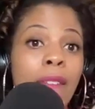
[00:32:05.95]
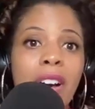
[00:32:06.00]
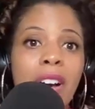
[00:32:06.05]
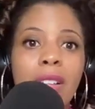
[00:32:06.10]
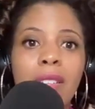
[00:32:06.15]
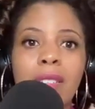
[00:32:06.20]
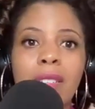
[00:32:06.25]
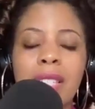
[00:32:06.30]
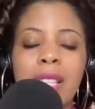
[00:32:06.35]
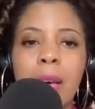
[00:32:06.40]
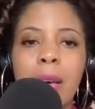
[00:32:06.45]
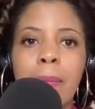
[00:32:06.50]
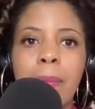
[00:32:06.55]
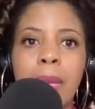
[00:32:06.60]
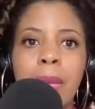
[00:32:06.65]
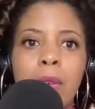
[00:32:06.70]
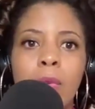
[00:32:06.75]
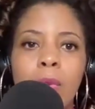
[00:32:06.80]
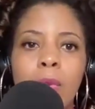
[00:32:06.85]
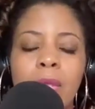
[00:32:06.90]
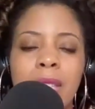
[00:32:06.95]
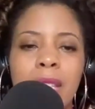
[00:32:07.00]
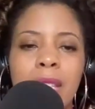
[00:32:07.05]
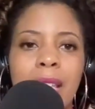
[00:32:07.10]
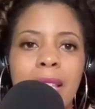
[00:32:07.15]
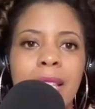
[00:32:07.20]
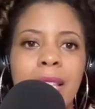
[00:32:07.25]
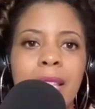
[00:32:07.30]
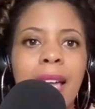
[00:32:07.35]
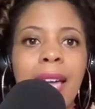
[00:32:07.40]
follows up and who
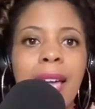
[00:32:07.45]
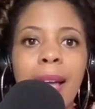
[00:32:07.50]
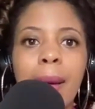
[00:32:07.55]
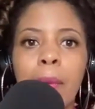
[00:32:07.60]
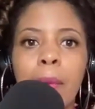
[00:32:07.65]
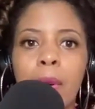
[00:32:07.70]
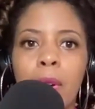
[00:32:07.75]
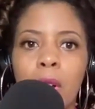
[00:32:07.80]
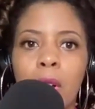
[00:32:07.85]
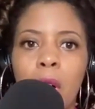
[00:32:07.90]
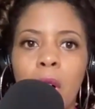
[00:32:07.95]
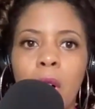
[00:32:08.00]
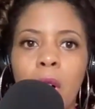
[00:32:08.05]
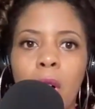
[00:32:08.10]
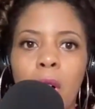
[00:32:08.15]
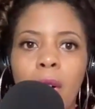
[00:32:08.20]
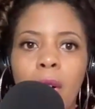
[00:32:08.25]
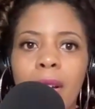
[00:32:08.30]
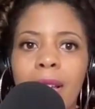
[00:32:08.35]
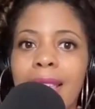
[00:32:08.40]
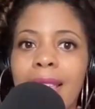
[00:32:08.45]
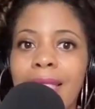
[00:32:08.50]
says, hey, I'm going to call,